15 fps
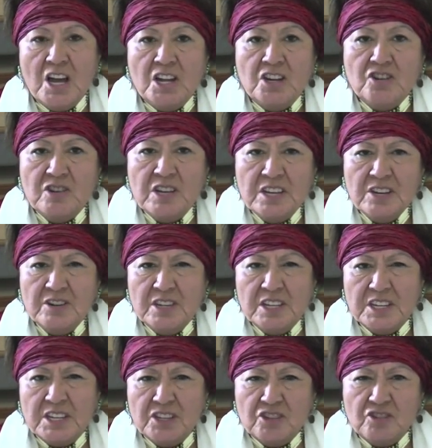to hear the
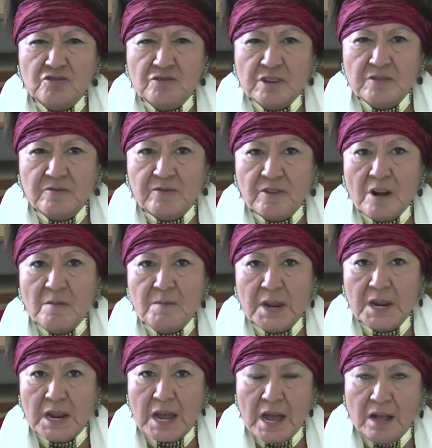history from an
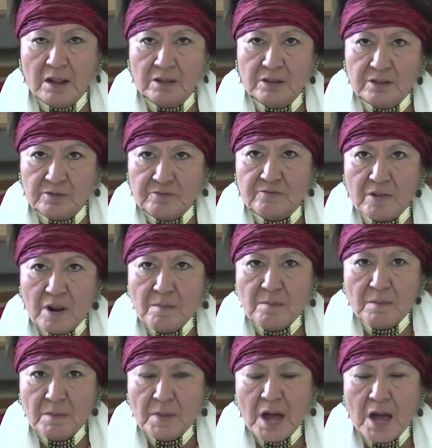elder
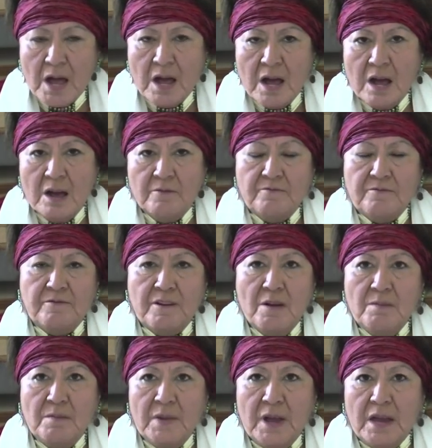from
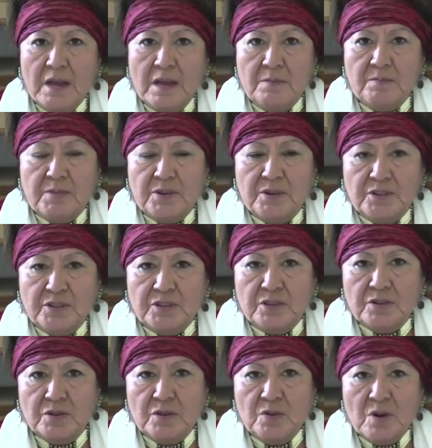from a
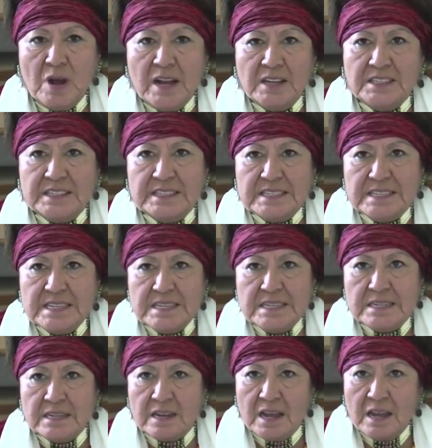person who has
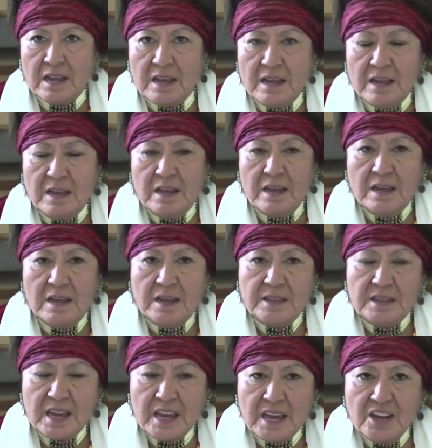seen
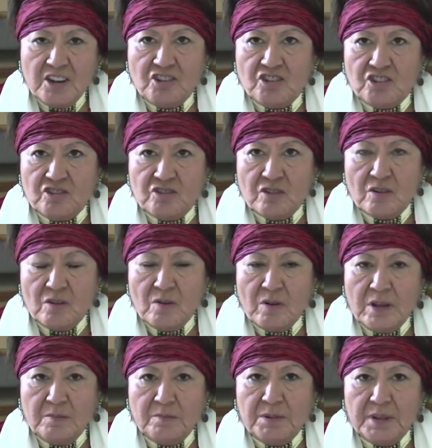the edge, you know,
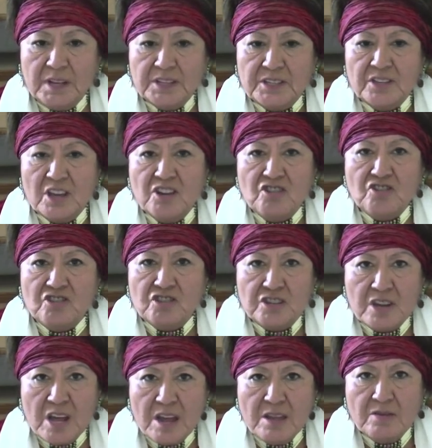and plus
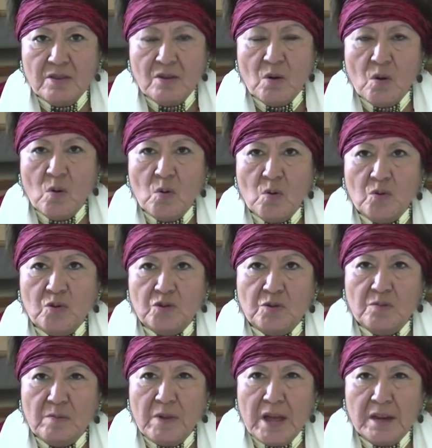understand the whole
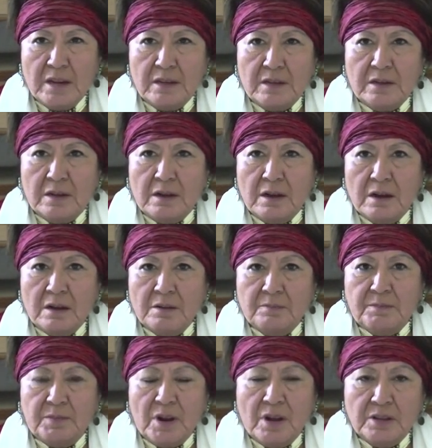traumatic uh,
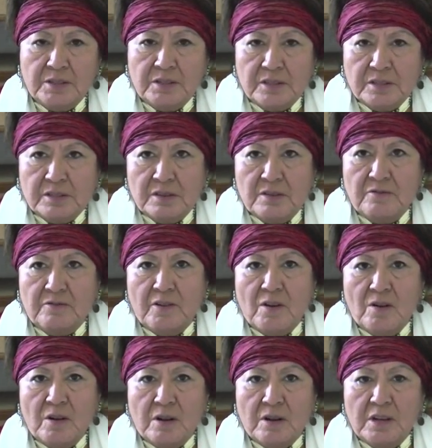process of
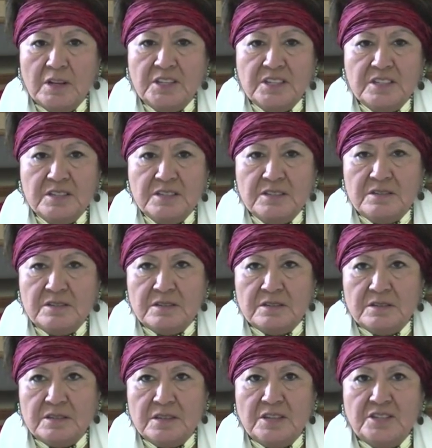our
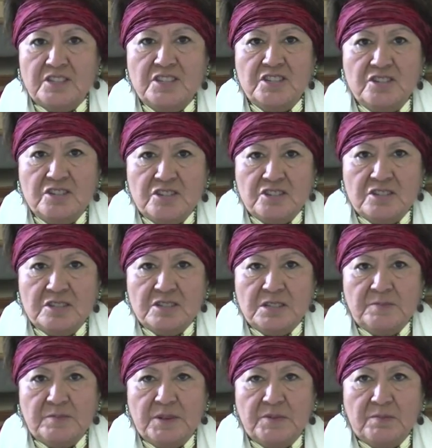existence as indigenous
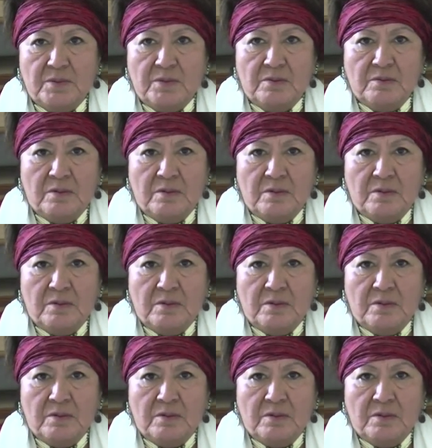people